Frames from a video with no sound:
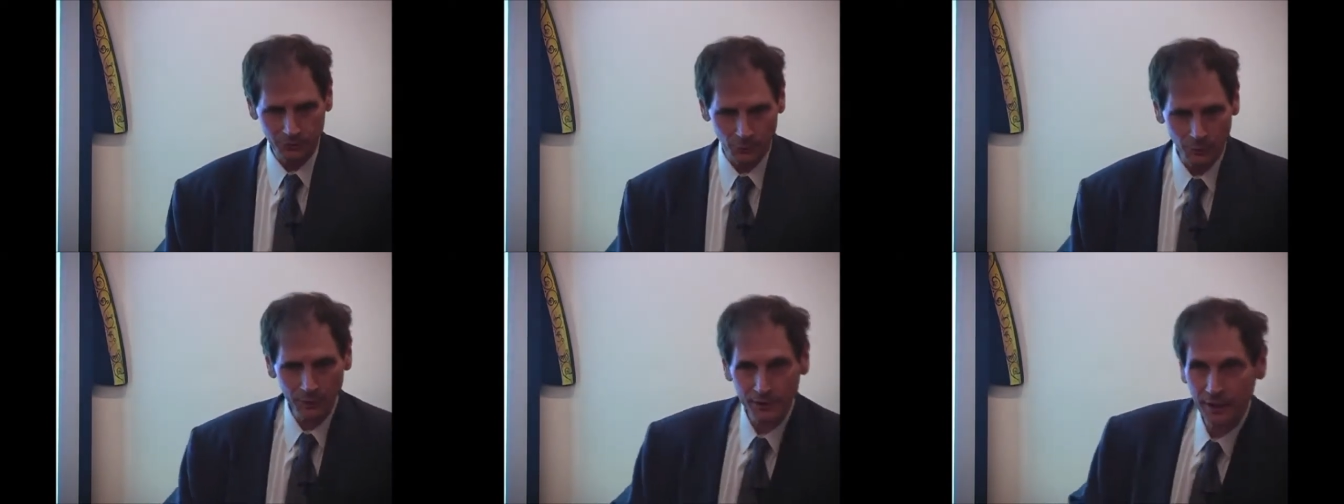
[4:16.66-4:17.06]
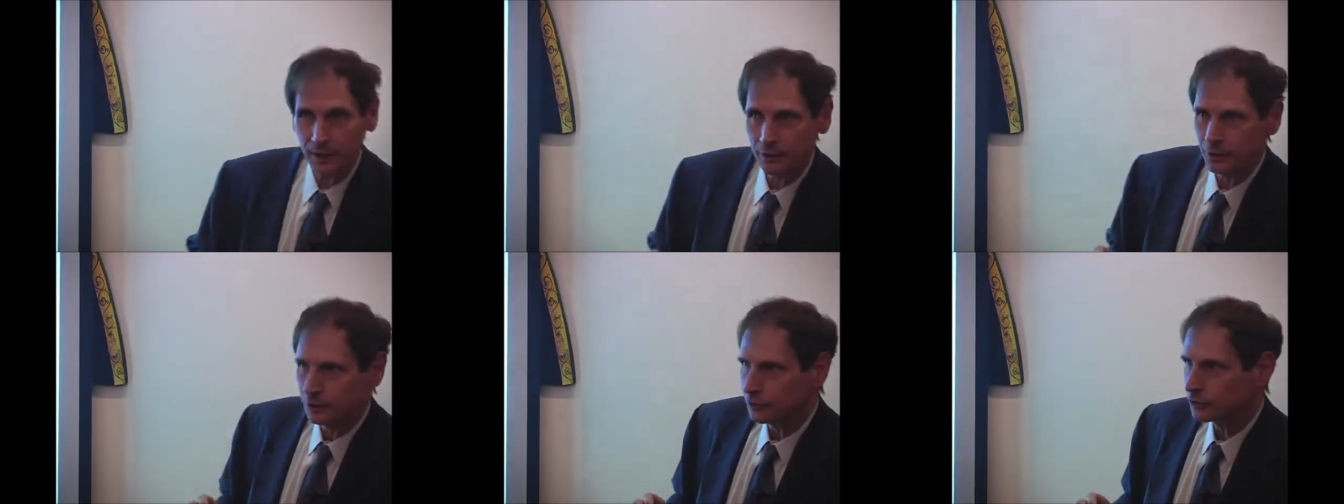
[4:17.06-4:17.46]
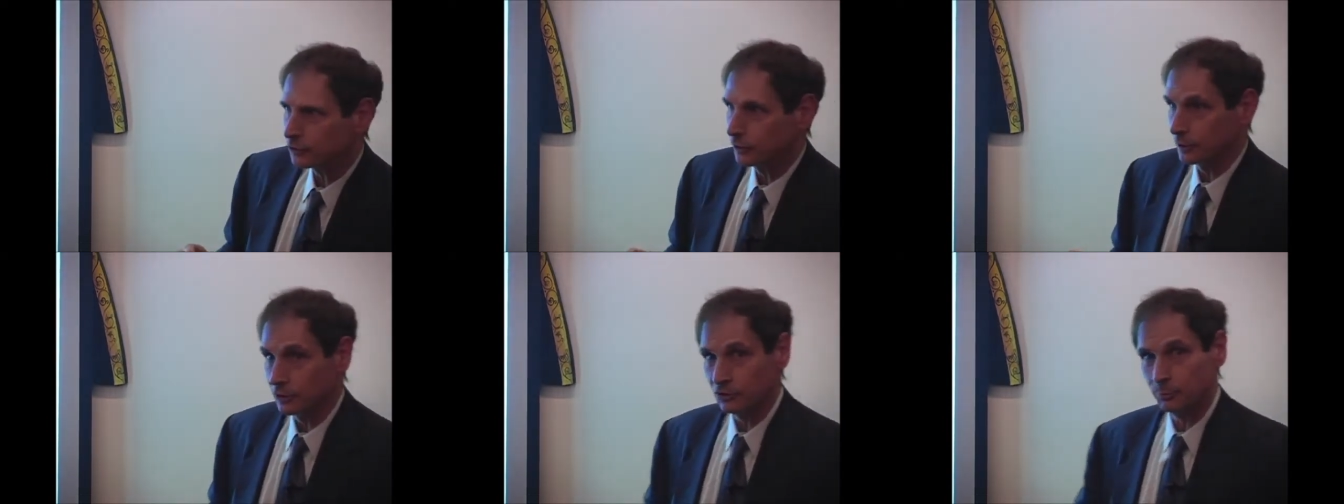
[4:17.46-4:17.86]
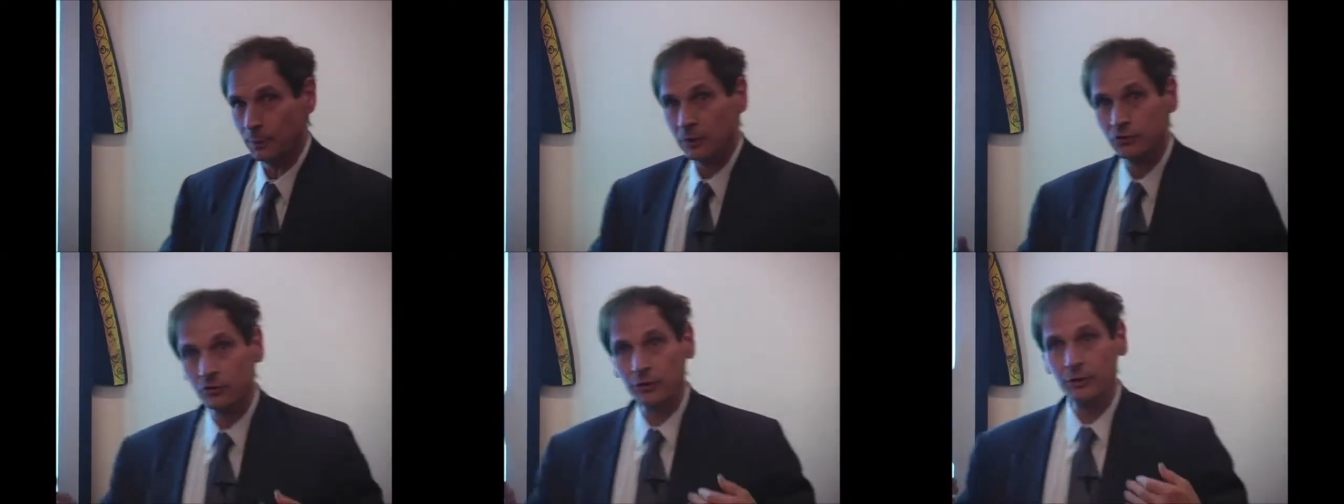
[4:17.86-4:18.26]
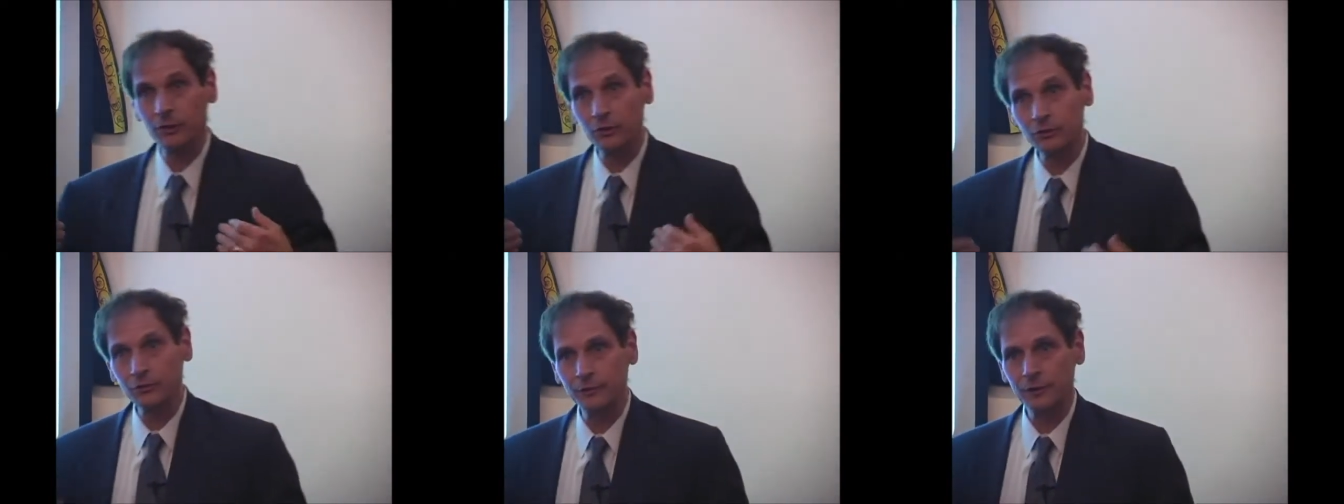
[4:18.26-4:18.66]
And what that goes to, and especially
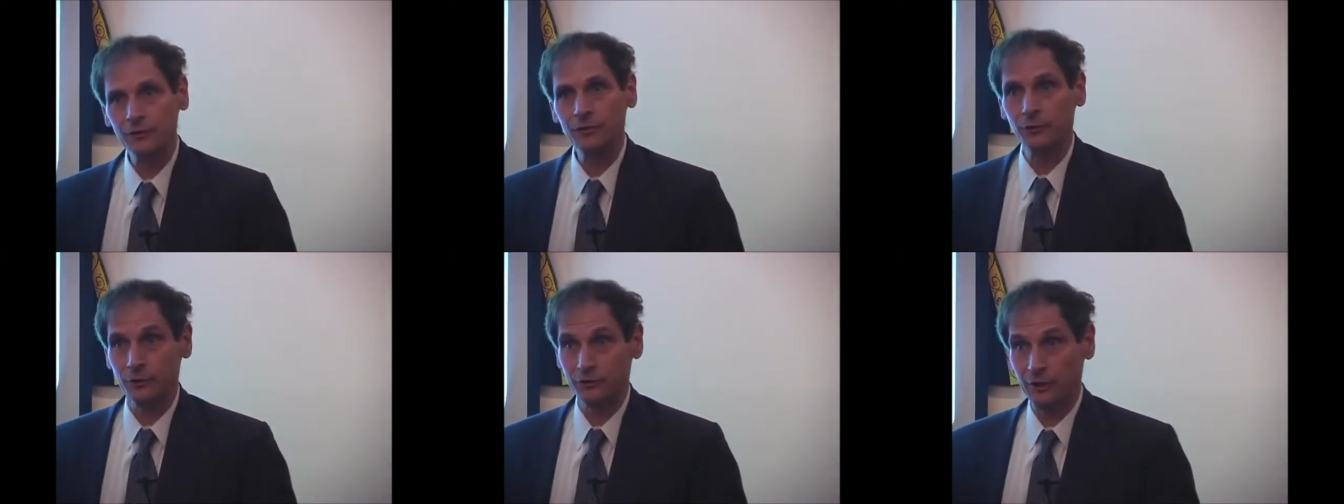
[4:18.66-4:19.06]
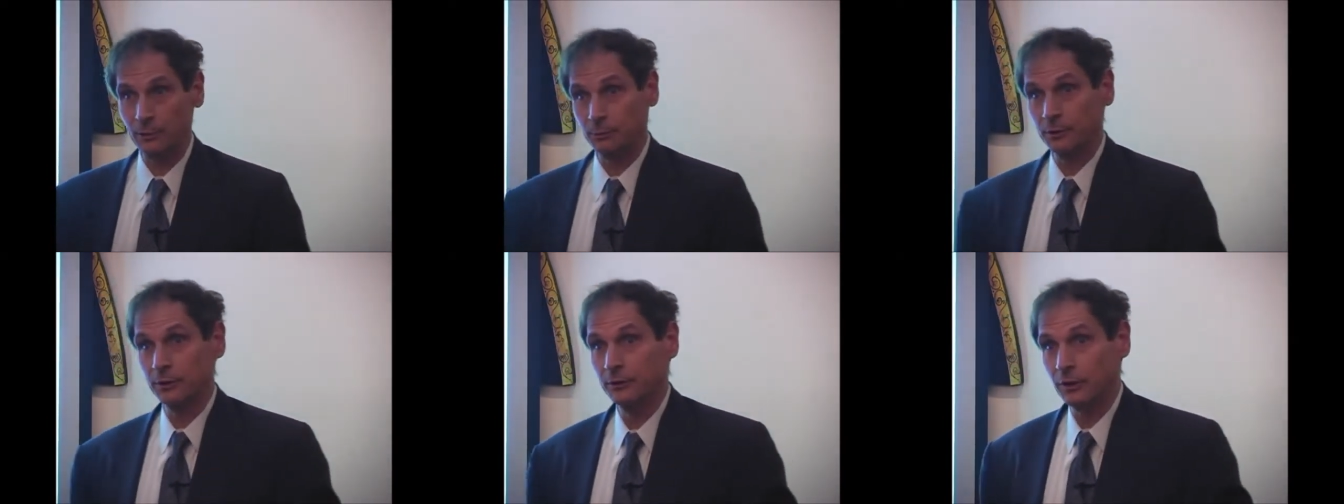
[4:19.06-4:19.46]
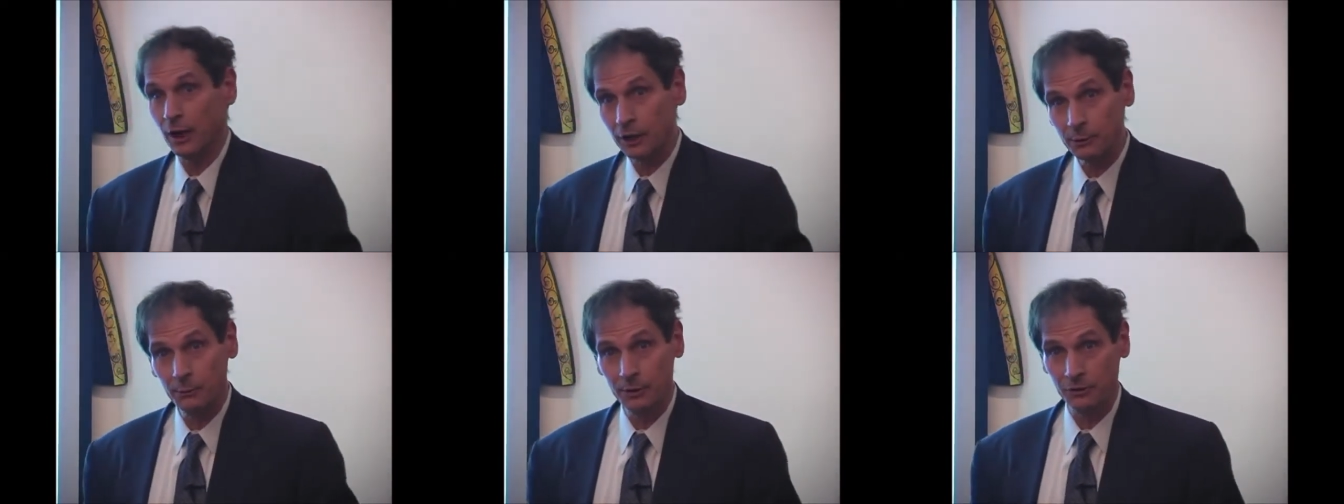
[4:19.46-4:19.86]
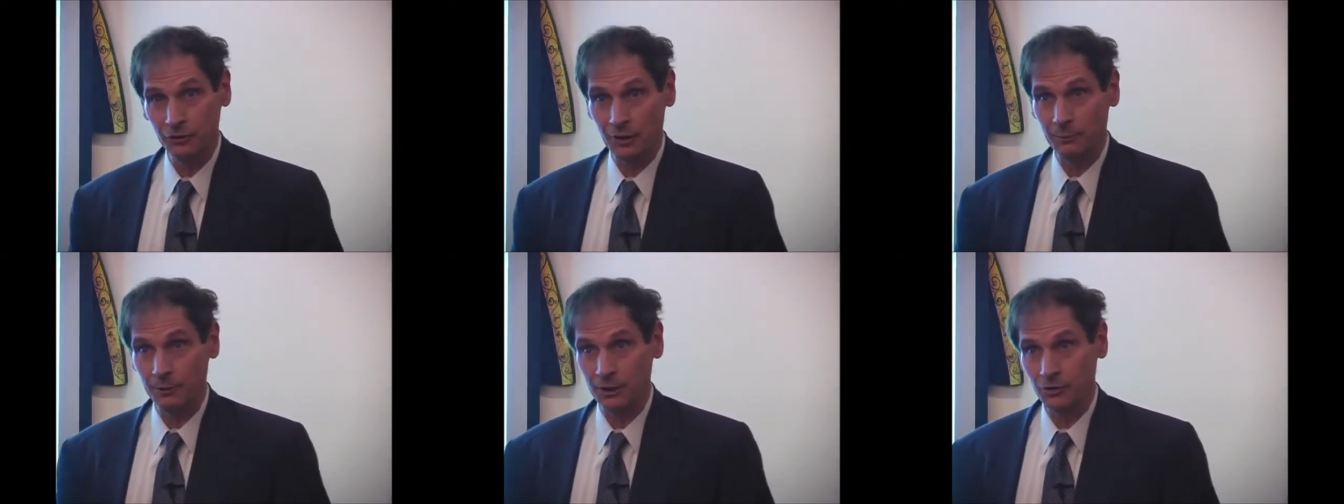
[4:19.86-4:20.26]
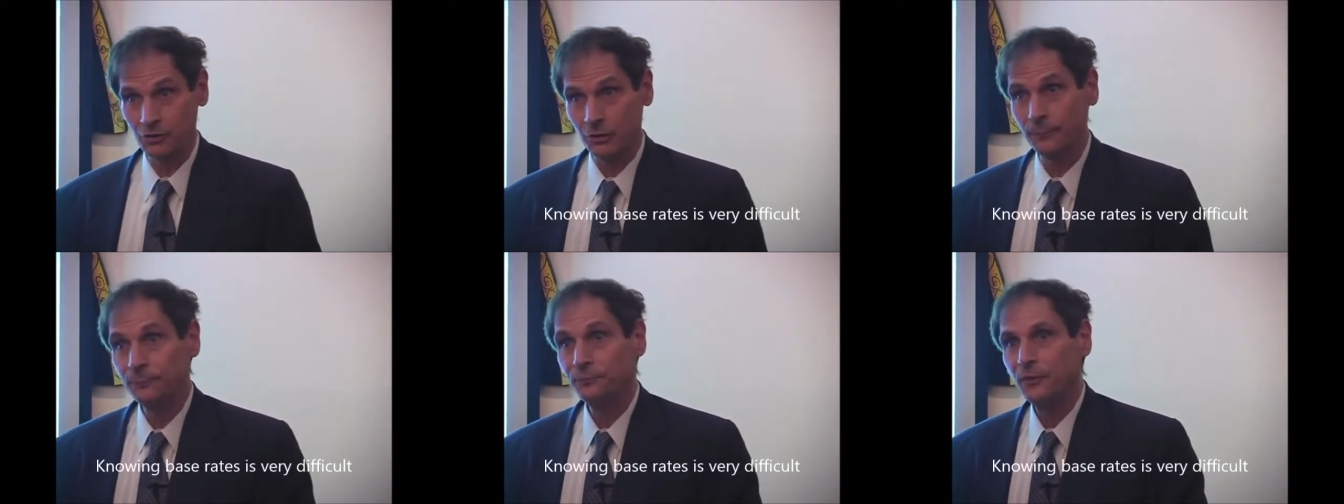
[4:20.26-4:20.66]
those of us, for example, in document
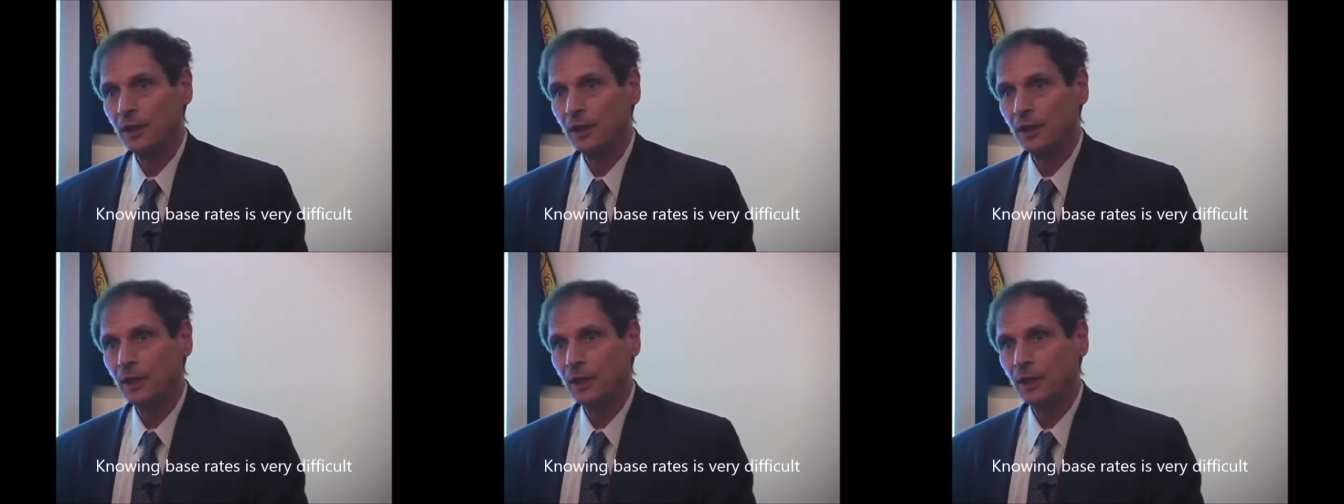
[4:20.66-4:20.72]
examination,